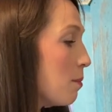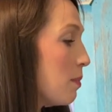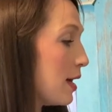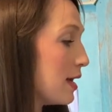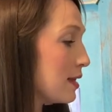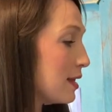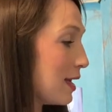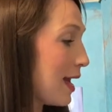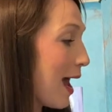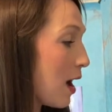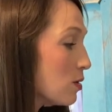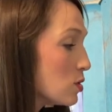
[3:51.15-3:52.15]
but
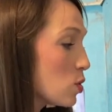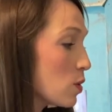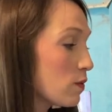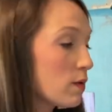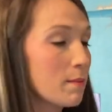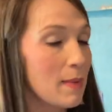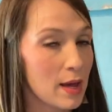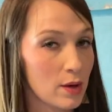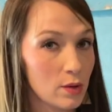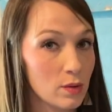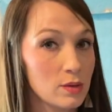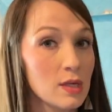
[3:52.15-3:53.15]
the outdoor
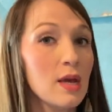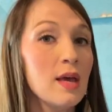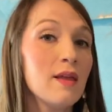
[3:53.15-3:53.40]
remote